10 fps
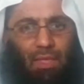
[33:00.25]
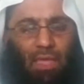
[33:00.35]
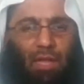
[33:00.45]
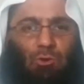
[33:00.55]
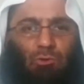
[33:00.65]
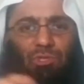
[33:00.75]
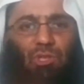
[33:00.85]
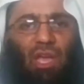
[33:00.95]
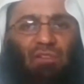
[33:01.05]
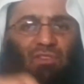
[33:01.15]
that
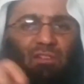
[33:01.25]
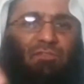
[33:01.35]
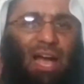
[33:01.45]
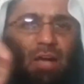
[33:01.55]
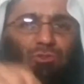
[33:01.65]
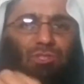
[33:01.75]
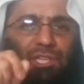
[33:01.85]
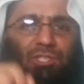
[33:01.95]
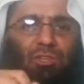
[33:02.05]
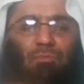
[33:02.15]
whomsoever vows
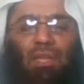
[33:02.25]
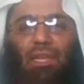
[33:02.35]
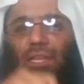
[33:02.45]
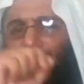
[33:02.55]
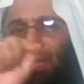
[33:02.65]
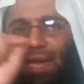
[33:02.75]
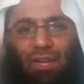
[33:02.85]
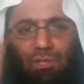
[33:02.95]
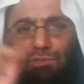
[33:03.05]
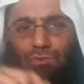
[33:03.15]
disobedience
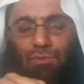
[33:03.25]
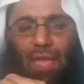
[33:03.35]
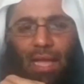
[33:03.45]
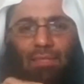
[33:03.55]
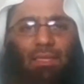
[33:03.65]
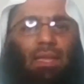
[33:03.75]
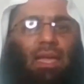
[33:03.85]
cannot do that,